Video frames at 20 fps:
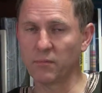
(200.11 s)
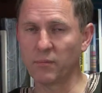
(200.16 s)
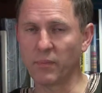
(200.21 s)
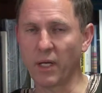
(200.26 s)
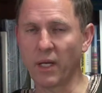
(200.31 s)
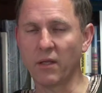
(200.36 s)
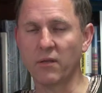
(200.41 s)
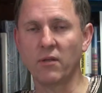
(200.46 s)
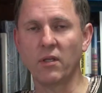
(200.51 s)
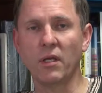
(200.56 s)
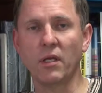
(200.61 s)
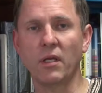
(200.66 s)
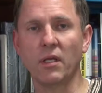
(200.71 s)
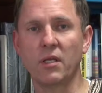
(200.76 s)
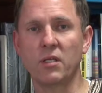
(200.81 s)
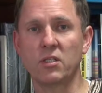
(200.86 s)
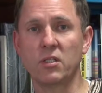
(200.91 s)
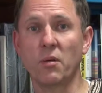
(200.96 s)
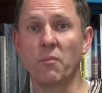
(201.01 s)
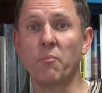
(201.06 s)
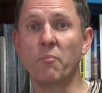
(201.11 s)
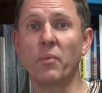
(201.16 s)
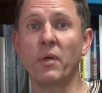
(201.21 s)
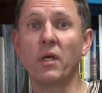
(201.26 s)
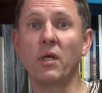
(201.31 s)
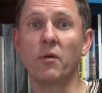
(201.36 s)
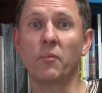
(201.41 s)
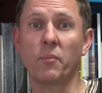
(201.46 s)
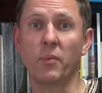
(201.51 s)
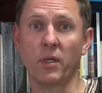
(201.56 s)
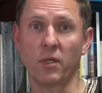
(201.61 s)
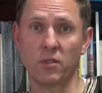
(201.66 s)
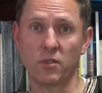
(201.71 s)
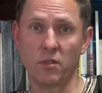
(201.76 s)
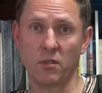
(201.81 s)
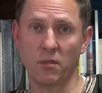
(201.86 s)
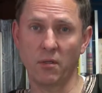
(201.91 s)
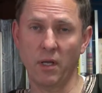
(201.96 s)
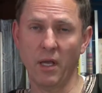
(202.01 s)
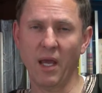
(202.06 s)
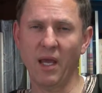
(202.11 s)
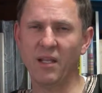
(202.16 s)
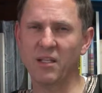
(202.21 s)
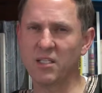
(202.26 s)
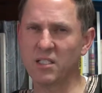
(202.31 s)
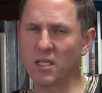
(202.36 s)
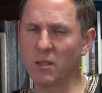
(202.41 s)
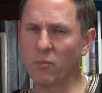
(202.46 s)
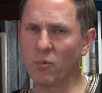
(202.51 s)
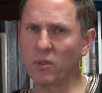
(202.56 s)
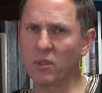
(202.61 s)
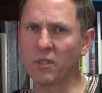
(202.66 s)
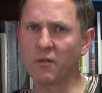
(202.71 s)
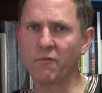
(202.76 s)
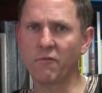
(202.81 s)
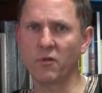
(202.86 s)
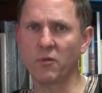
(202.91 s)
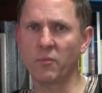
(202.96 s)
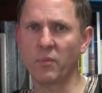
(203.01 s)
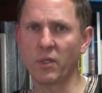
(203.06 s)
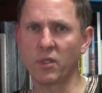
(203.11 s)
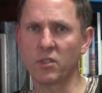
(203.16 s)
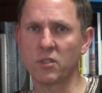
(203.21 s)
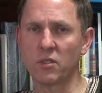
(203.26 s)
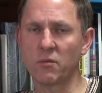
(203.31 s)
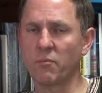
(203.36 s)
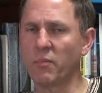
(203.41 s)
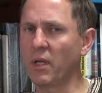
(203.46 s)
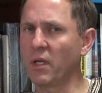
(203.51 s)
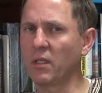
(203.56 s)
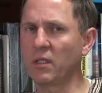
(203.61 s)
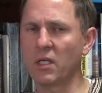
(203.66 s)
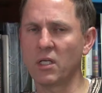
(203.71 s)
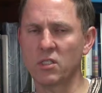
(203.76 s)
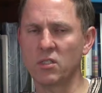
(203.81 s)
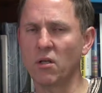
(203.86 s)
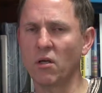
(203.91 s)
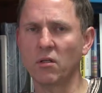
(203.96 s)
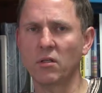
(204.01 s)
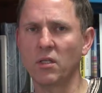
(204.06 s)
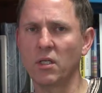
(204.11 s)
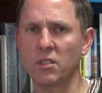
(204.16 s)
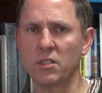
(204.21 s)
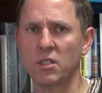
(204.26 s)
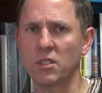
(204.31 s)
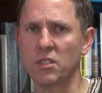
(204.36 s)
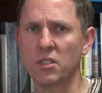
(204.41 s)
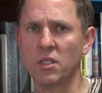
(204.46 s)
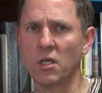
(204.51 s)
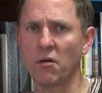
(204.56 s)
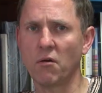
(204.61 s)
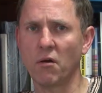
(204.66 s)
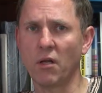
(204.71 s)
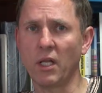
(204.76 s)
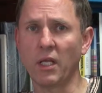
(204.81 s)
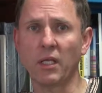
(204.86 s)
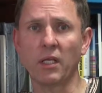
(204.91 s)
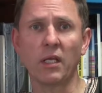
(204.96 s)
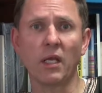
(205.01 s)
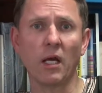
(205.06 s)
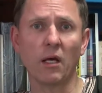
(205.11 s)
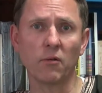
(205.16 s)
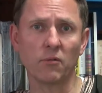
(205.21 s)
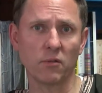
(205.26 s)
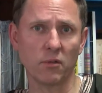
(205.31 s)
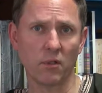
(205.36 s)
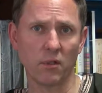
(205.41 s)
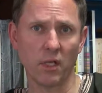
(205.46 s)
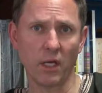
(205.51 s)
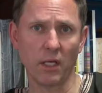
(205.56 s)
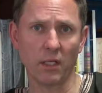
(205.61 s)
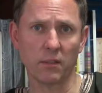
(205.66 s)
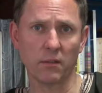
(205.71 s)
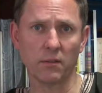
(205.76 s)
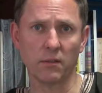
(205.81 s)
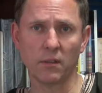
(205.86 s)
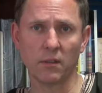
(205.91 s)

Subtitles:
but I think it is a bigger picture and somewhat different picture, but it does not necessarily counter that.